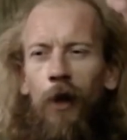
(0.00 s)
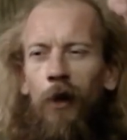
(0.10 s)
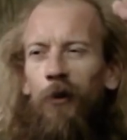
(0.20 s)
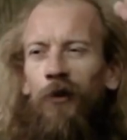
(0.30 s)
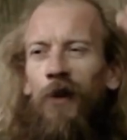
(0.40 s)
there
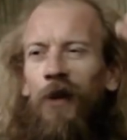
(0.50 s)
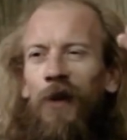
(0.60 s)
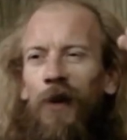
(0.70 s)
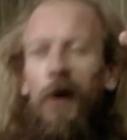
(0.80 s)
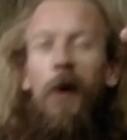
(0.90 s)
was a,
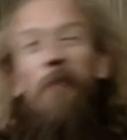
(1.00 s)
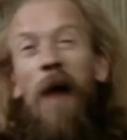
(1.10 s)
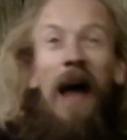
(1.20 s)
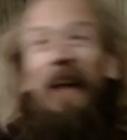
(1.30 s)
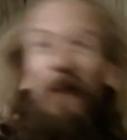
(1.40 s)
a
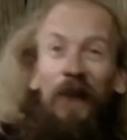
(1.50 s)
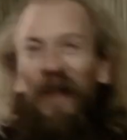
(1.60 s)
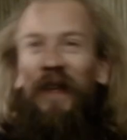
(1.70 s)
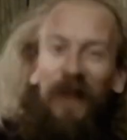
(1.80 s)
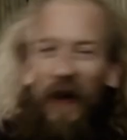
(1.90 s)
man on
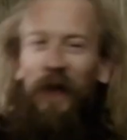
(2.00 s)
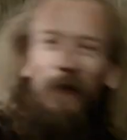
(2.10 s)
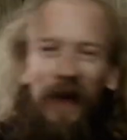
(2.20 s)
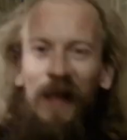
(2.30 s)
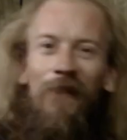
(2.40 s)
the sun
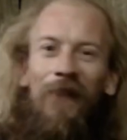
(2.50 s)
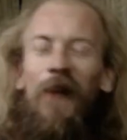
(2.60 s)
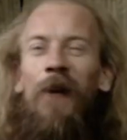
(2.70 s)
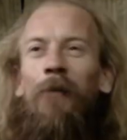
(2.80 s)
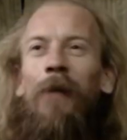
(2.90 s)
waving
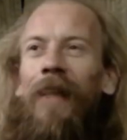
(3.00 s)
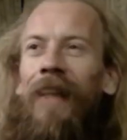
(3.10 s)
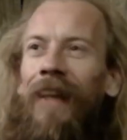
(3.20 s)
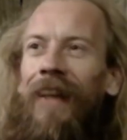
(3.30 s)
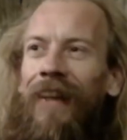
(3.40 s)
at me,
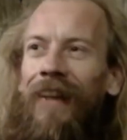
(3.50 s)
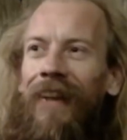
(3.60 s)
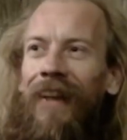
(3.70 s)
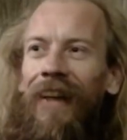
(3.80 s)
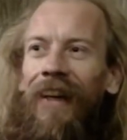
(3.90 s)

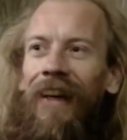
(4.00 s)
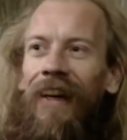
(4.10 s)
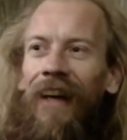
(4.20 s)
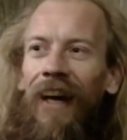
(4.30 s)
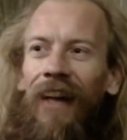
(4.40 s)

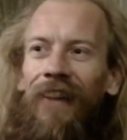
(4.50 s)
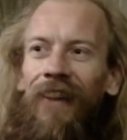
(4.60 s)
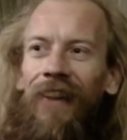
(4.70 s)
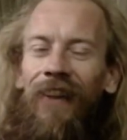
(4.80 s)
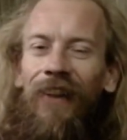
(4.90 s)

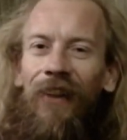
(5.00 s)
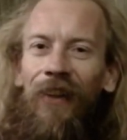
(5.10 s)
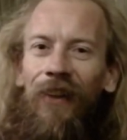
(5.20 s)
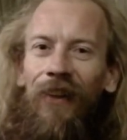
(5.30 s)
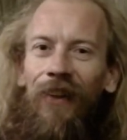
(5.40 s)
and
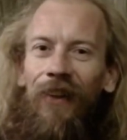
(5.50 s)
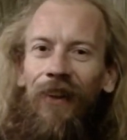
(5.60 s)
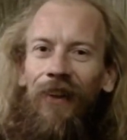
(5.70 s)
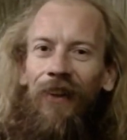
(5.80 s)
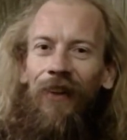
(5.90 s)

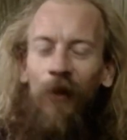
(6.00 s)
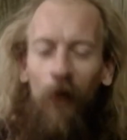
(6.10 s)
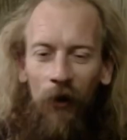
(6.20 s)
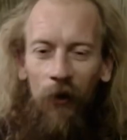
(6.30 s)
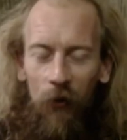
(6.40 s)
you know,
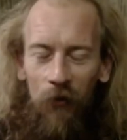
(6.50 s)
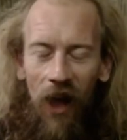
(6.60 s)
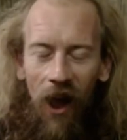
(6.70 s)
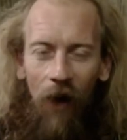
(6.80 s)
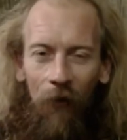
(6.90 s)
I know
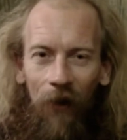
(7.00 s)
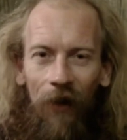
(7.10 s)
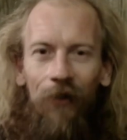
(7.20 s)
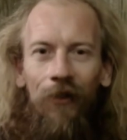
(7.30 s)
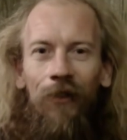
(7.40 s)
now
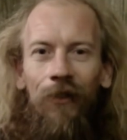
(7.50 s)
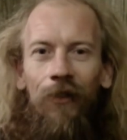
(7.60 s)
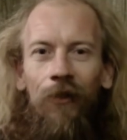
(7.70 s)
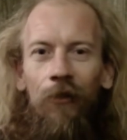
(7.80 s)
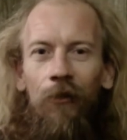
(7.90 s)
that's
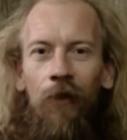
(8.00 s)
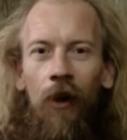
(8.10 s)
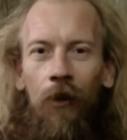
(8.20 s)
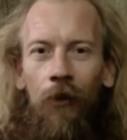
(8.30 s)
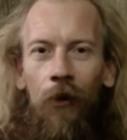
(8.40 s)

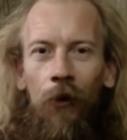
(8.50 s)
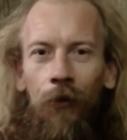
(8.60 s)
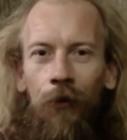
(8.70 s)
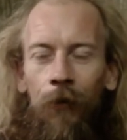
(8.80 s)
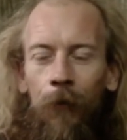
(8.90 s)
Father God.